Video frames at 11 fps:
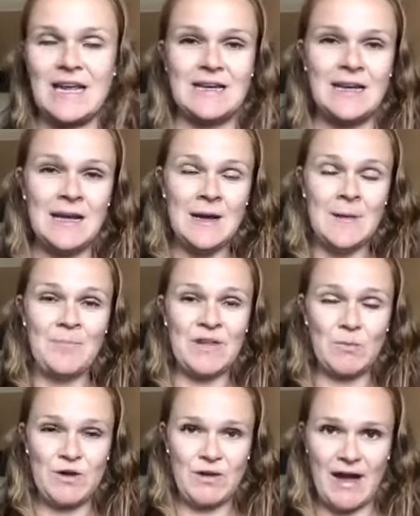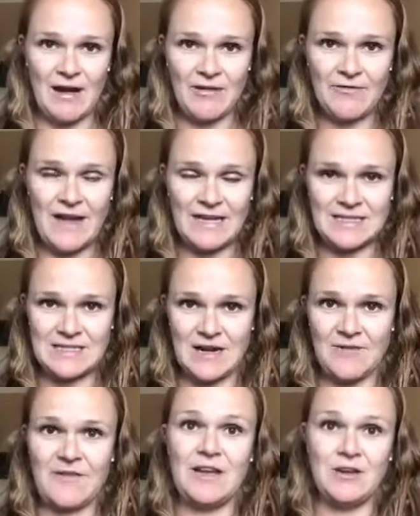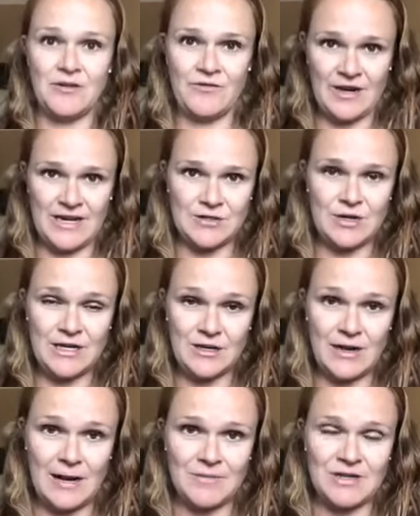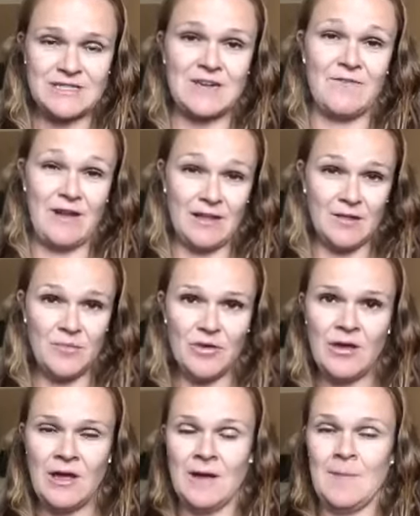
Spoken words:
And when you have that stuff in your fridge or in your cupboards and available,